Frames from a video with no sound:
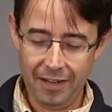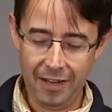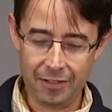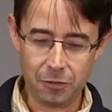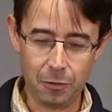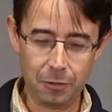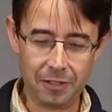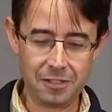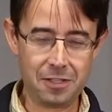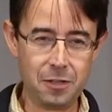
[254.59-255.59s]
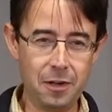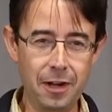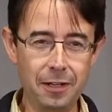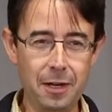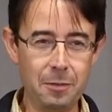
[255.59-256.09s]
Uh, so I guess the
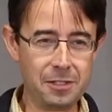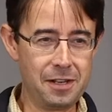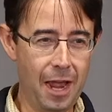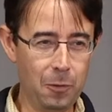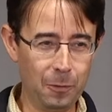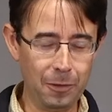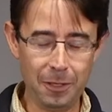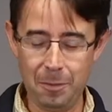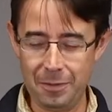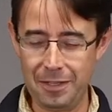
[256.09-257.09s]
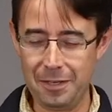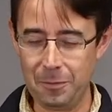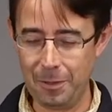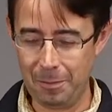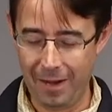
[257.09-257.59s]
unit economics now work, but they
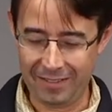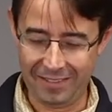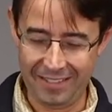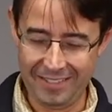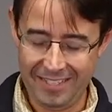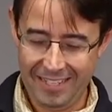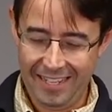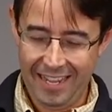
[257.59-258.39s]
didn't work back then.